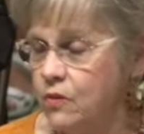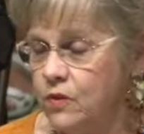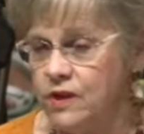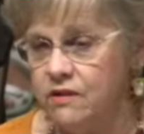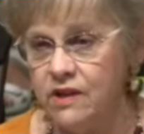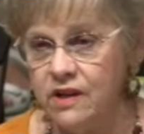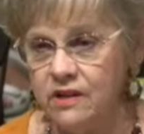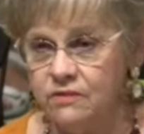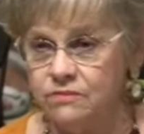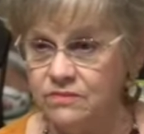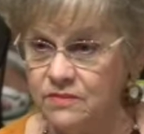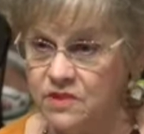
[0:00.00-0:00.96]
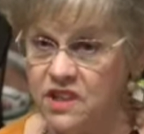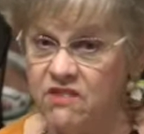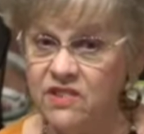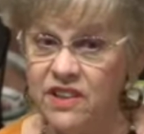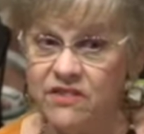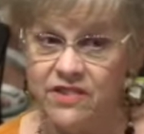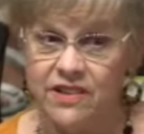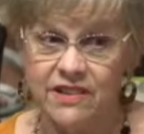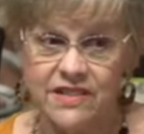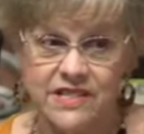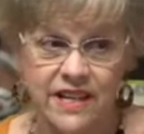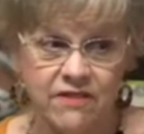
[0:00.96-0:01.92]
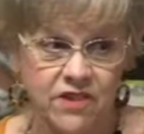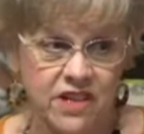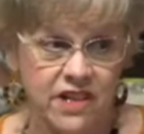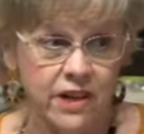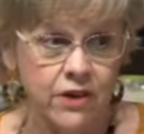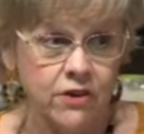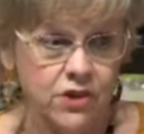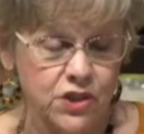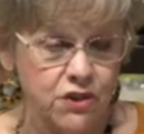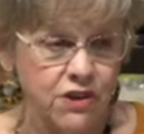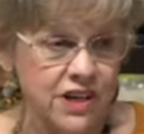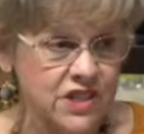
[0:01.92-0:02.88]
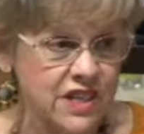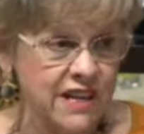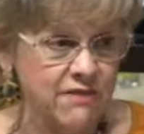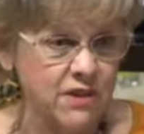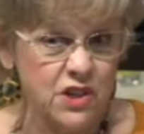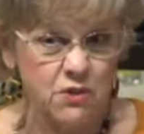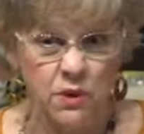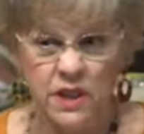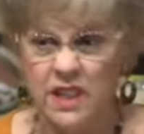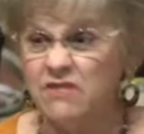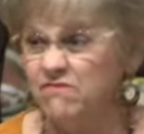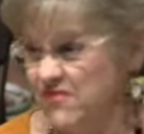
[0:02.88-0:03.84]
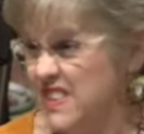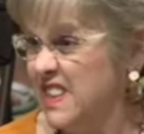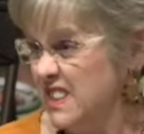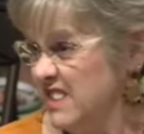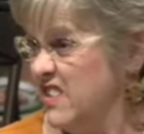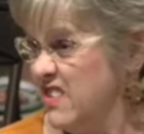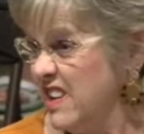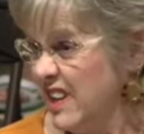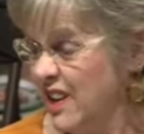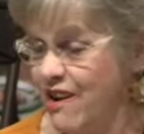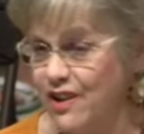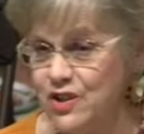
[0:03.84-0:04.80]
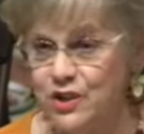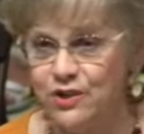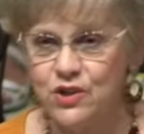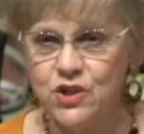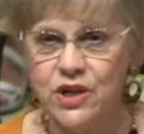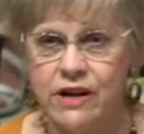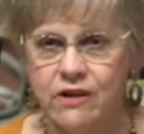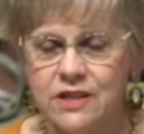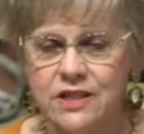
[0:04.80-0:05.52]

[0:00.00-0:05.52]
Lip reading: Well, you know, when you've lived nearly 70 years and you got saved at 12, you got a lot you could share.